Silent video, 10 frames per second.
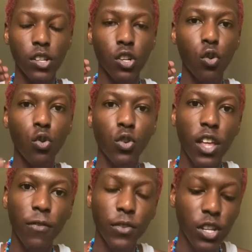Google
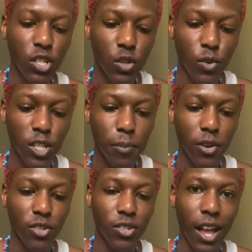definition of what
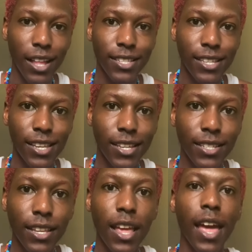spirituality is.
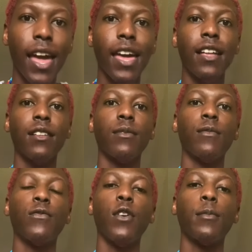And
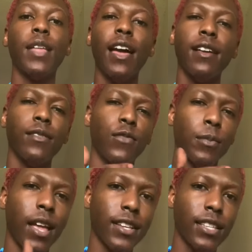from
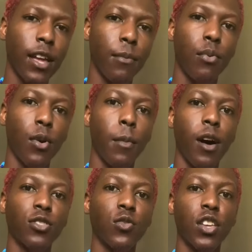that standpoint, I'm
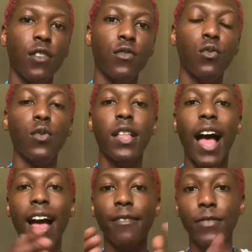also give you what
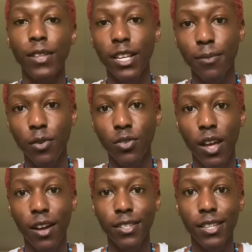I feel like
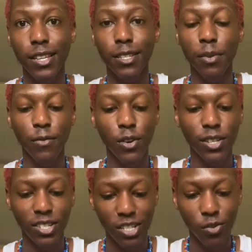spirituality is. But first,
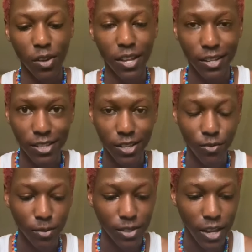let's just go ahead and continue what
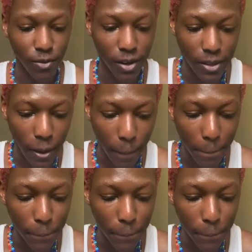I'm saying right now.